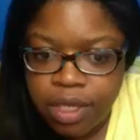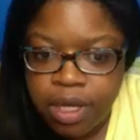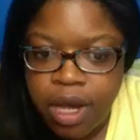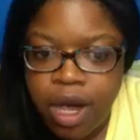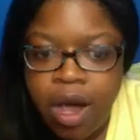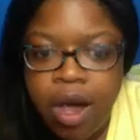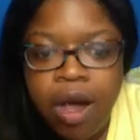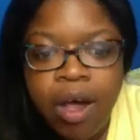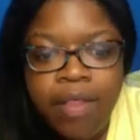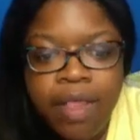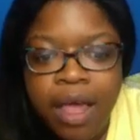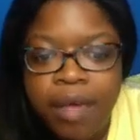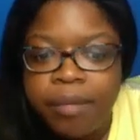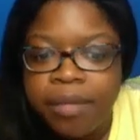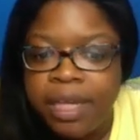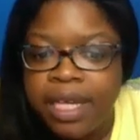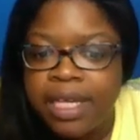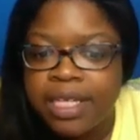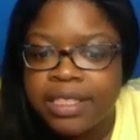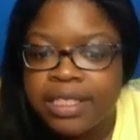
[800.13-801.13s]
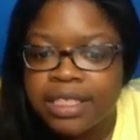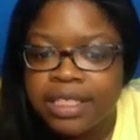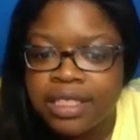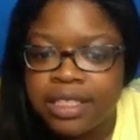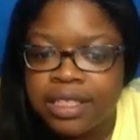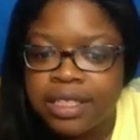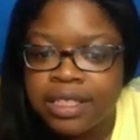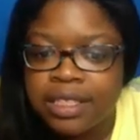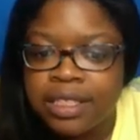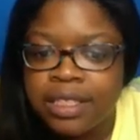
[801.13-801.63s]
All that means
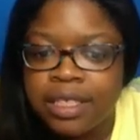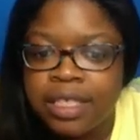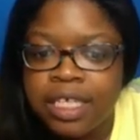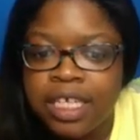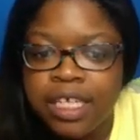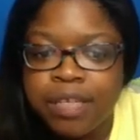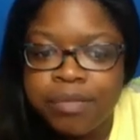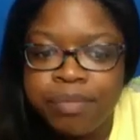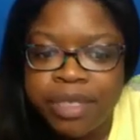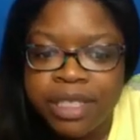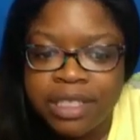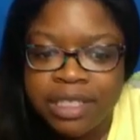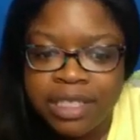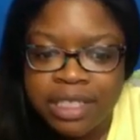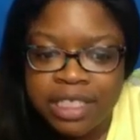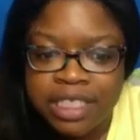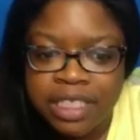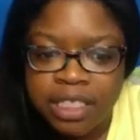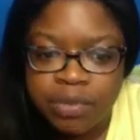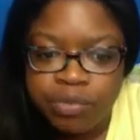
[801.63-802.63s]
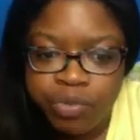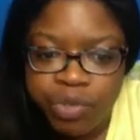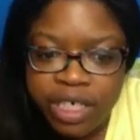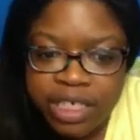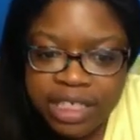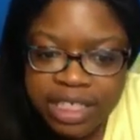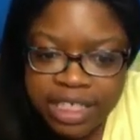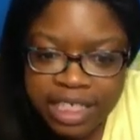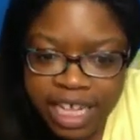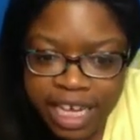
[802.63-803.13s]
is, in businesses, bring
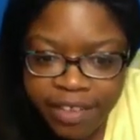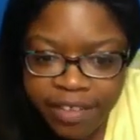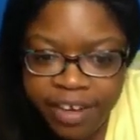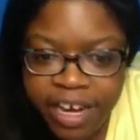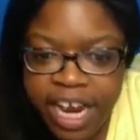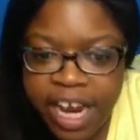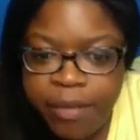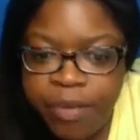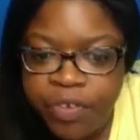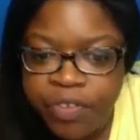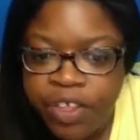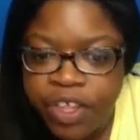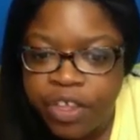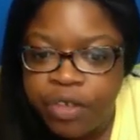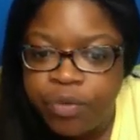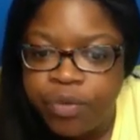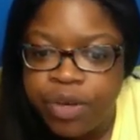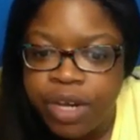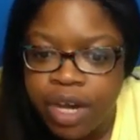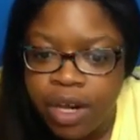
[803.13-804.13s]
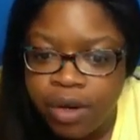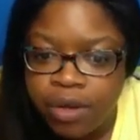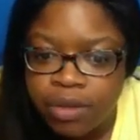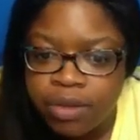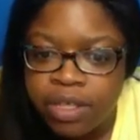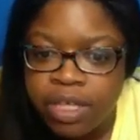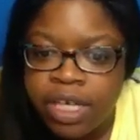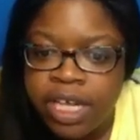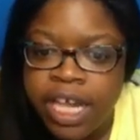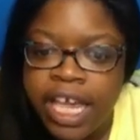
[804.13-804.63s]
together everything you
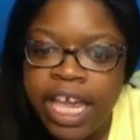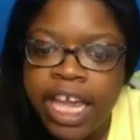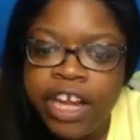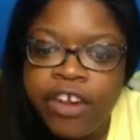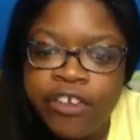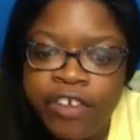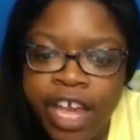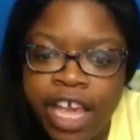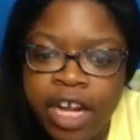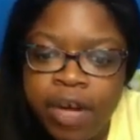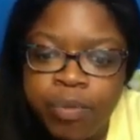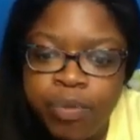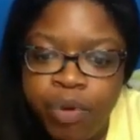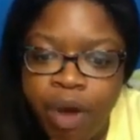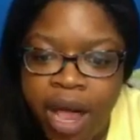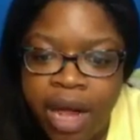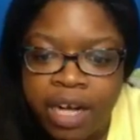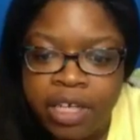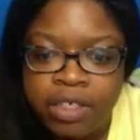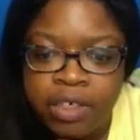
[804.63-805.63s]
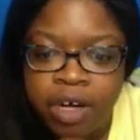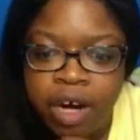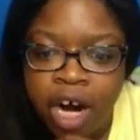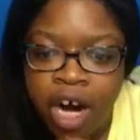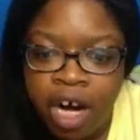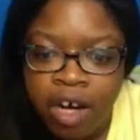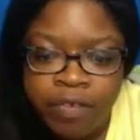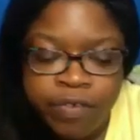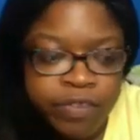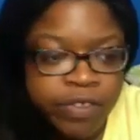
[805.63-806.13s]
know and create a product or
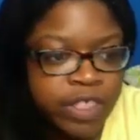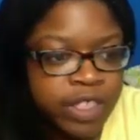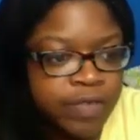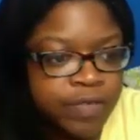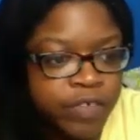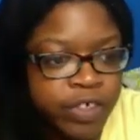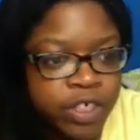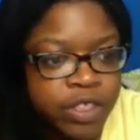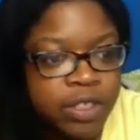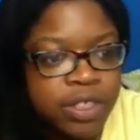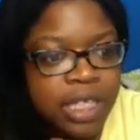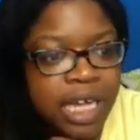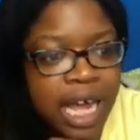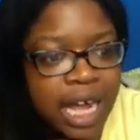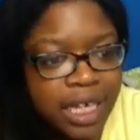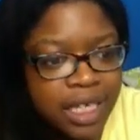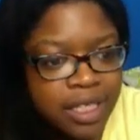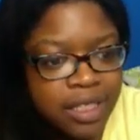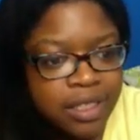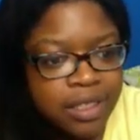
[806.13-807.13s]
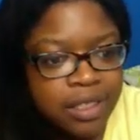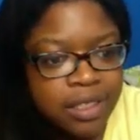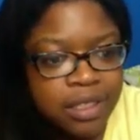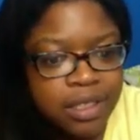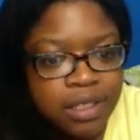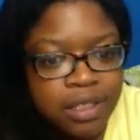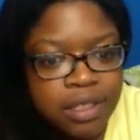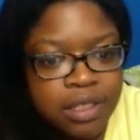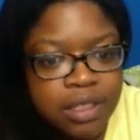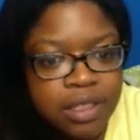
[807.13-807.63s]
offering for your clients.
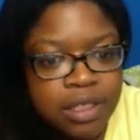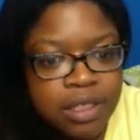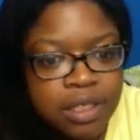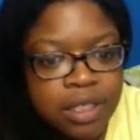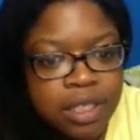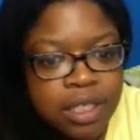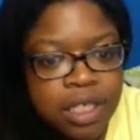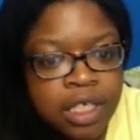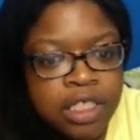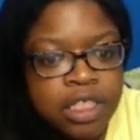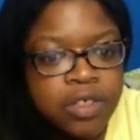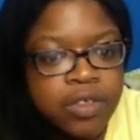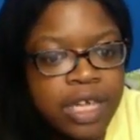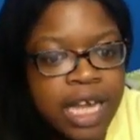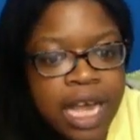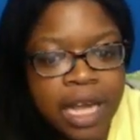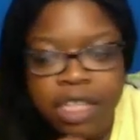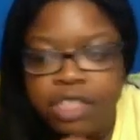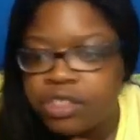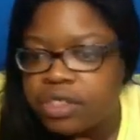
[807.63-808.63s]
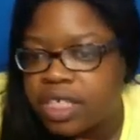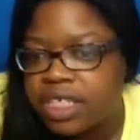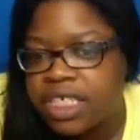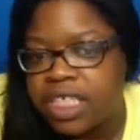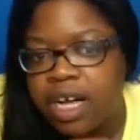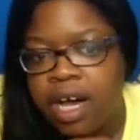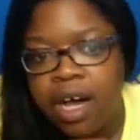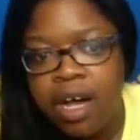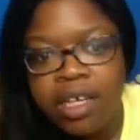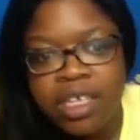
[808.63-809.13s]
So now that you done did
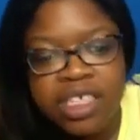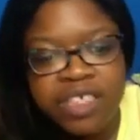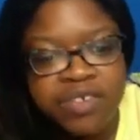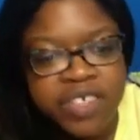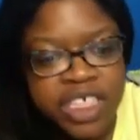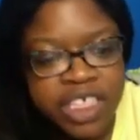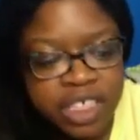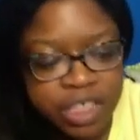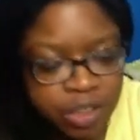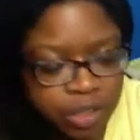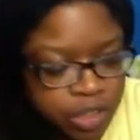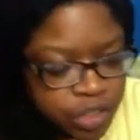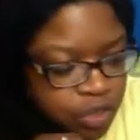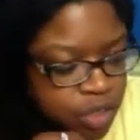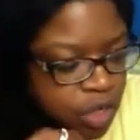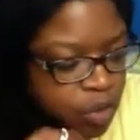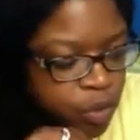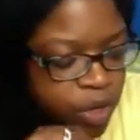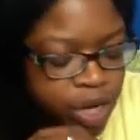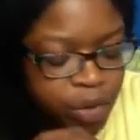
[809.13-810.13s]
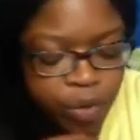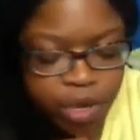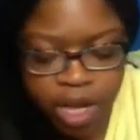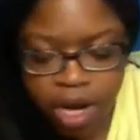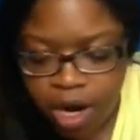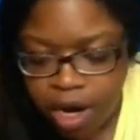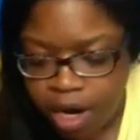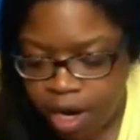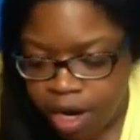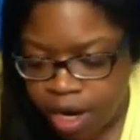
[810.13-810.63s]
all this research, you know where we
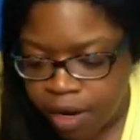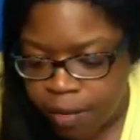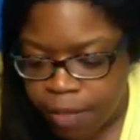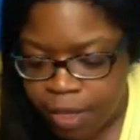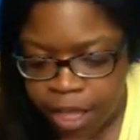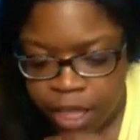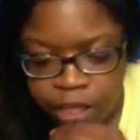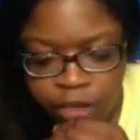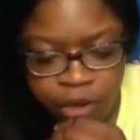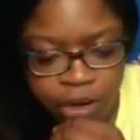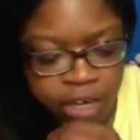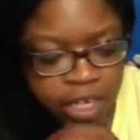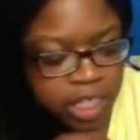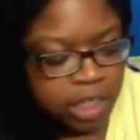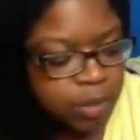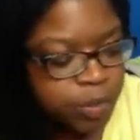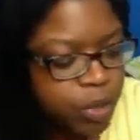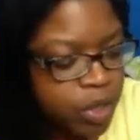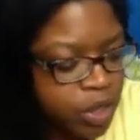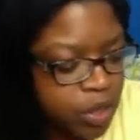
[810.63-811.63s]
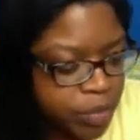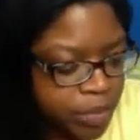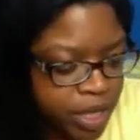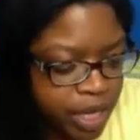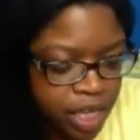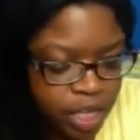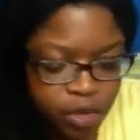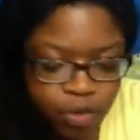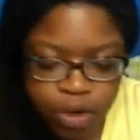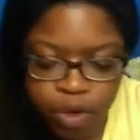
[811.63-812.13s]
are, you done
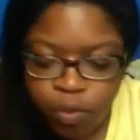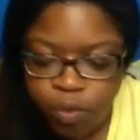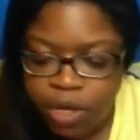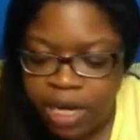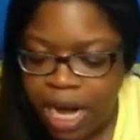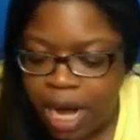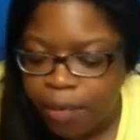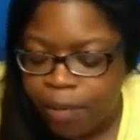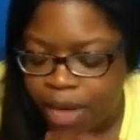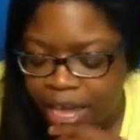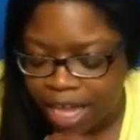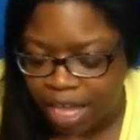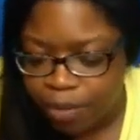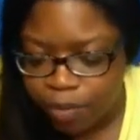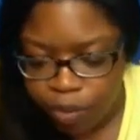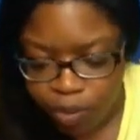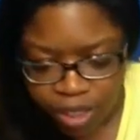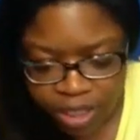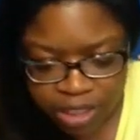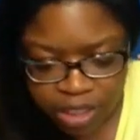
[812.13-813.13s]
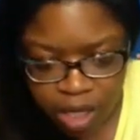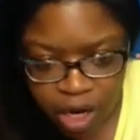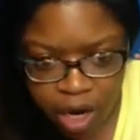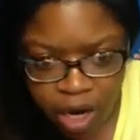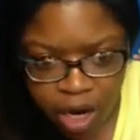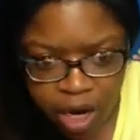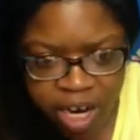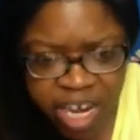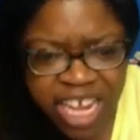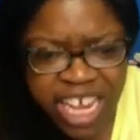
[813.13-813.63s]
experimented, you know what our pain points
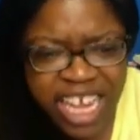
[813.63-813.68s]
are,